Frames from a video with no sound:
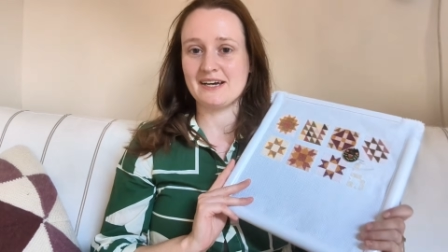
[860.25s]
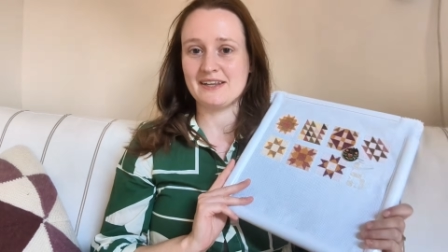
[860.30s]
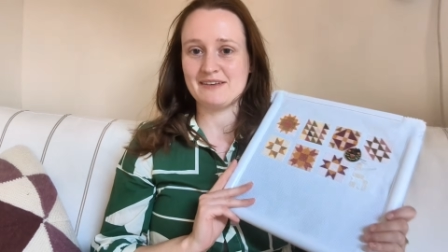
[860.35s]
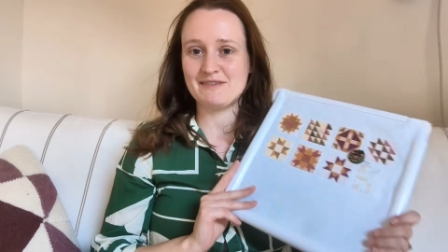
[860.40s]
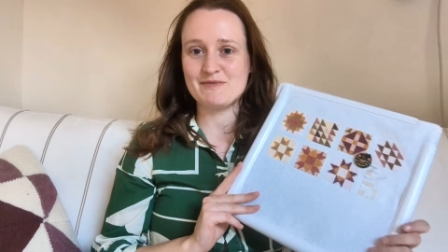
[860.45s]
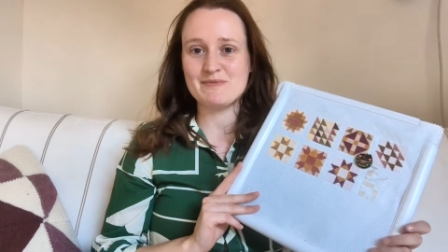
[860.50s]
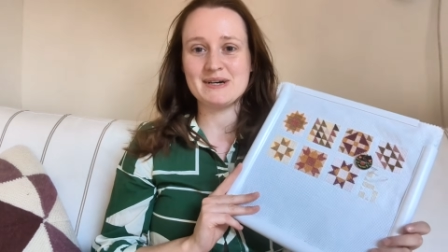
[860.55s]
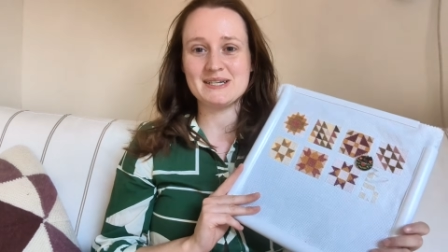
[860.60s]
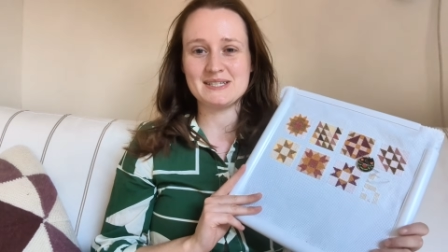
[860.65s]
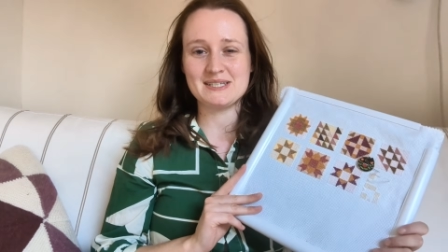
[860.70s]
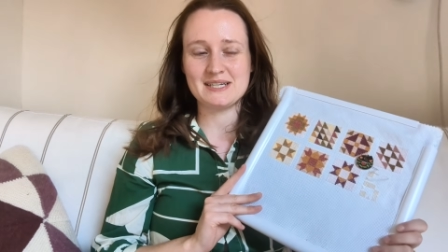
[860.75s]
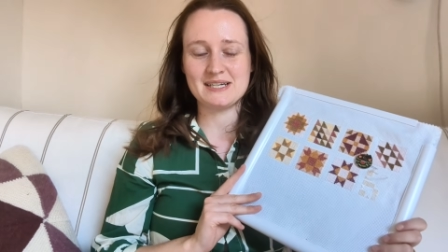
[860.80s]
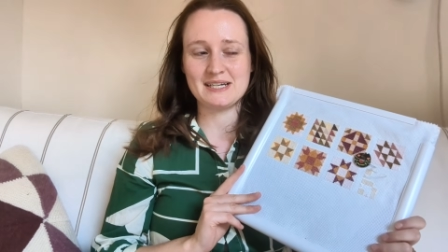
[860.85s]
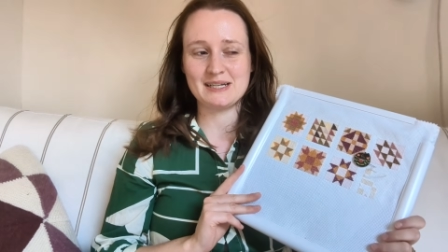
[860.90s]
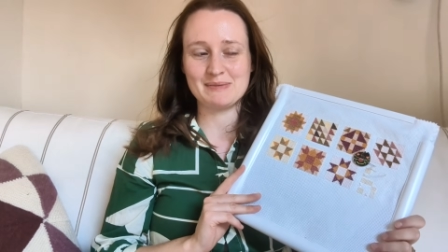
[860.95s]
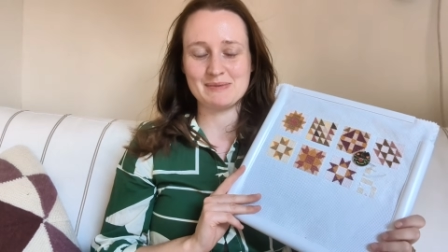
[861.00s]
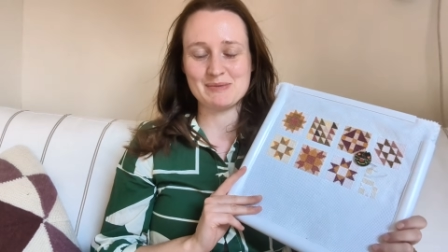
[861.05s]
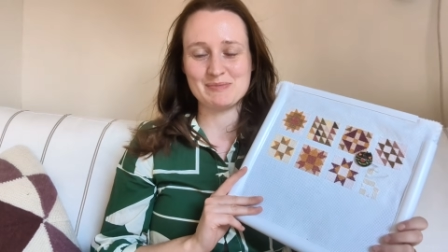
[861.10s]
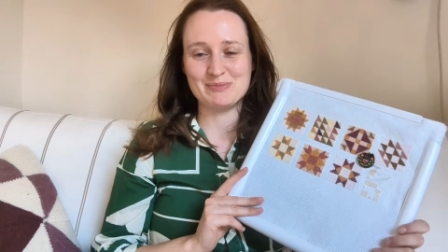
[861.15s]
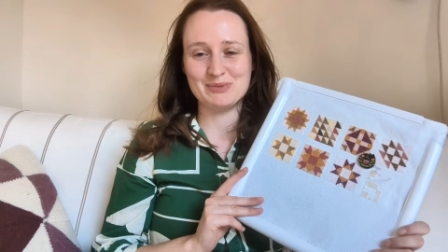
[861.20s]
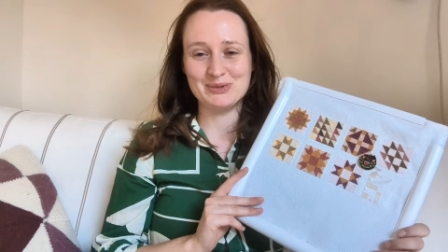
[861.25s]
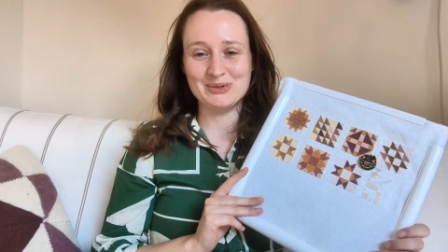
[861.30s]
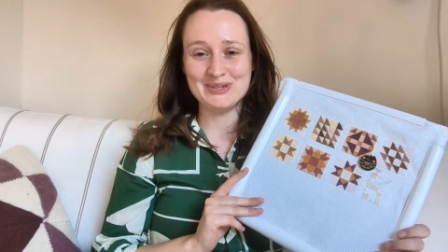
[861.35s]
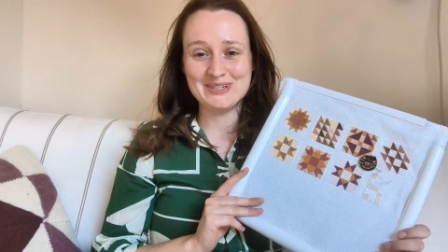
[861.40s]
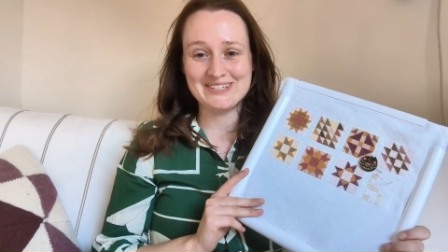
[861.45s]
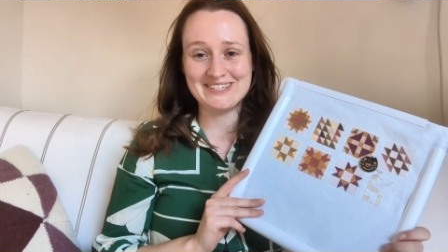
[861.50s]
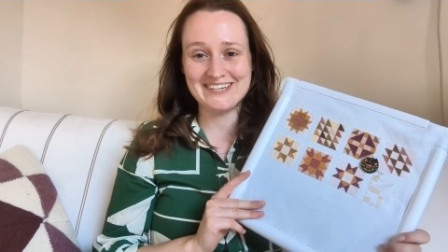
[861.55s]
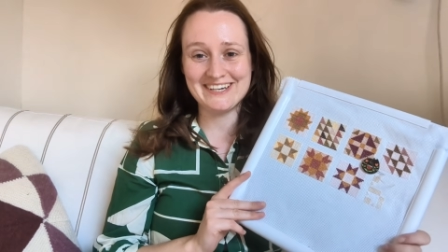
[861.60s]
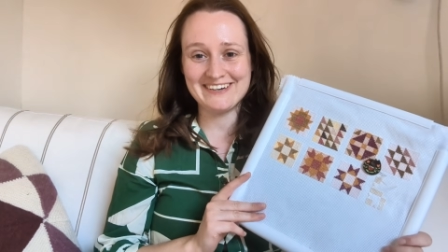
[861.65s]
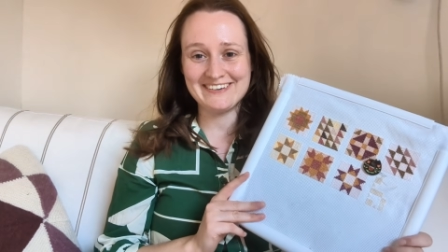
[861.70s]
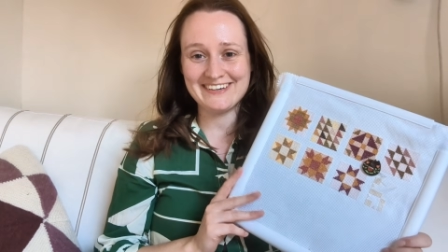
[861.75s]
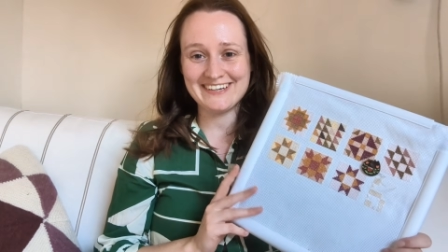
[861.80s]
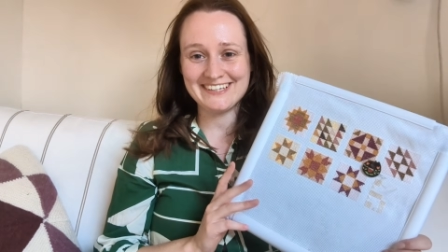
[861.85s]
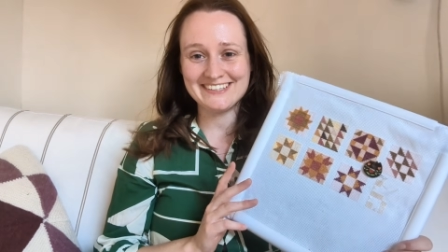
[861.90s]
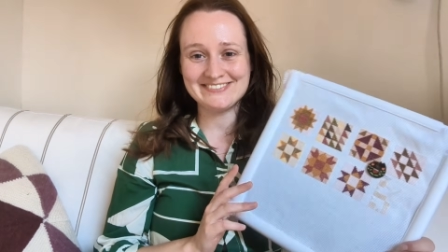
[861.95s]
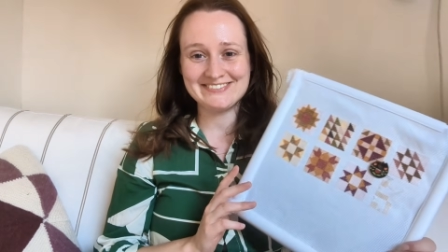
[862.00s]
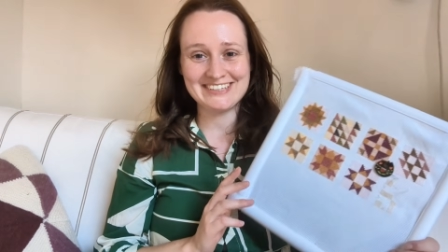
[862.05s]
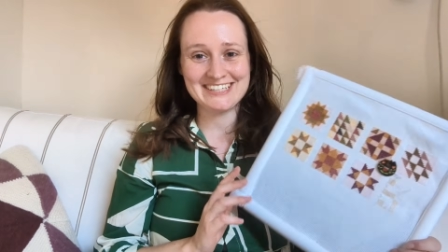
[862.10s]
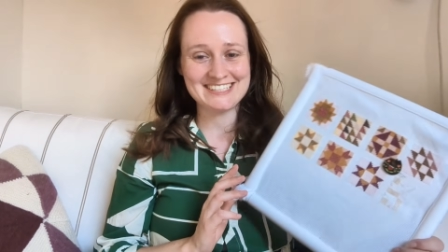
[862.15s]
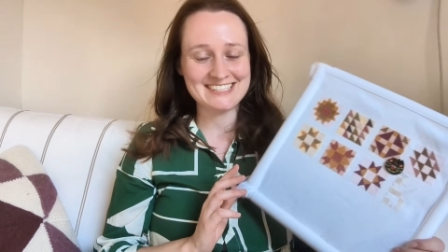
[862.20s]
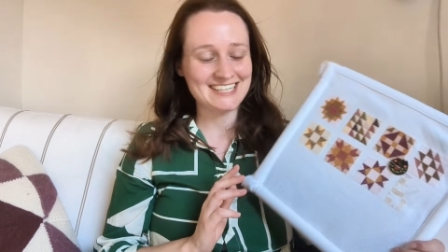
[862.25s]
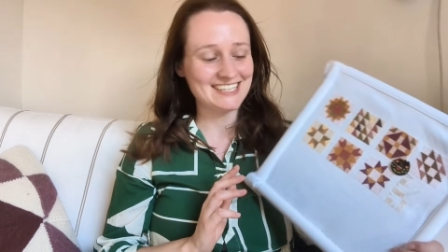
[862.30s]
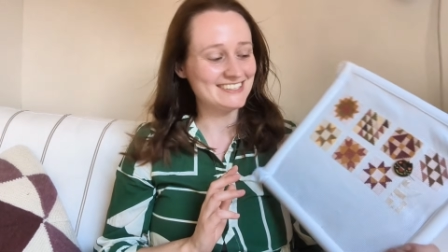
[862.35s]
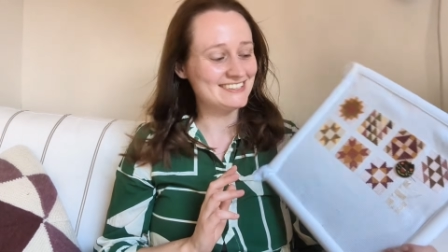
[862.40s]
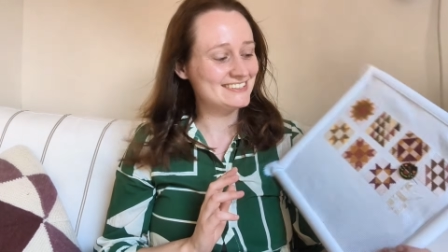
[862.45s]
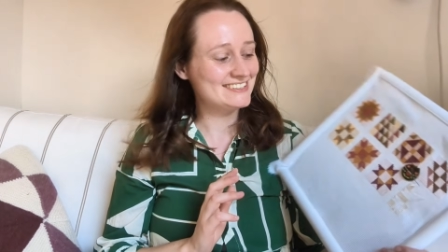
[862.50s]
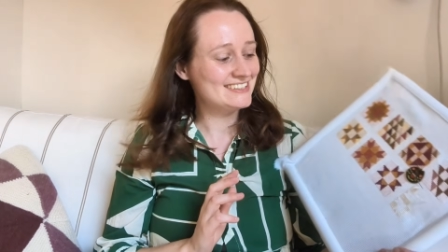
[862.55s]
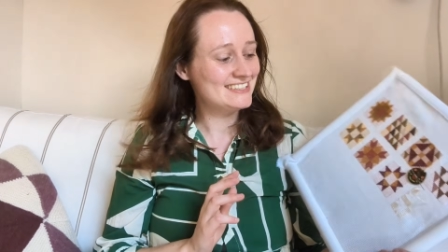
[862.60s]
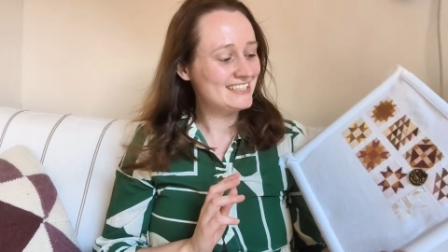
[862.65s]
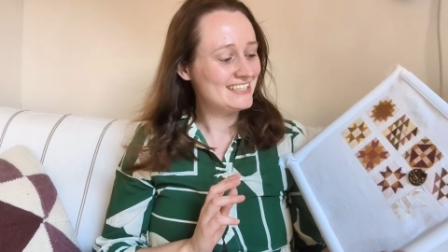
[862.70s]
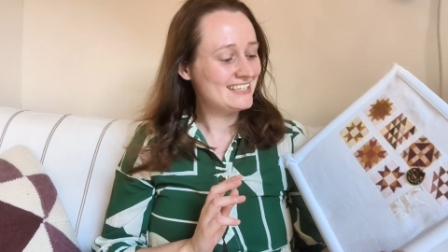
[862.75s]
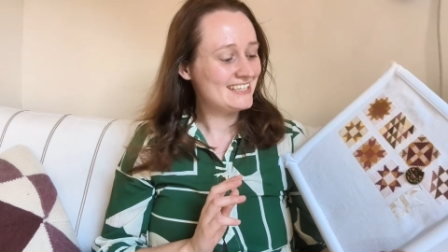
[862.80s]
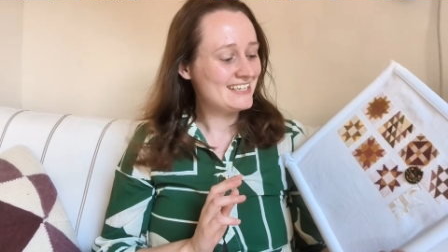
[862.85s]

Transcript: I think we might see a little bit more sewing on my channel,